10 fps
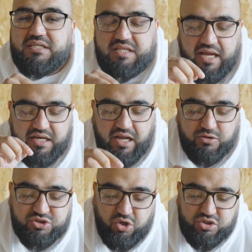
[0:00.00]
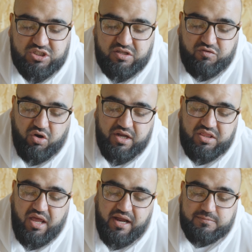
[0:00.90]
That in-house sauce that they've got in
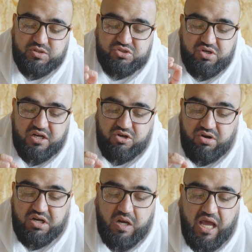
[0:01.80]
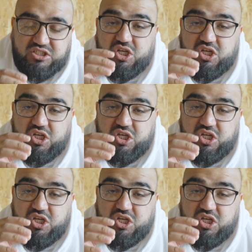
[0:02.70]
there is really, really nice.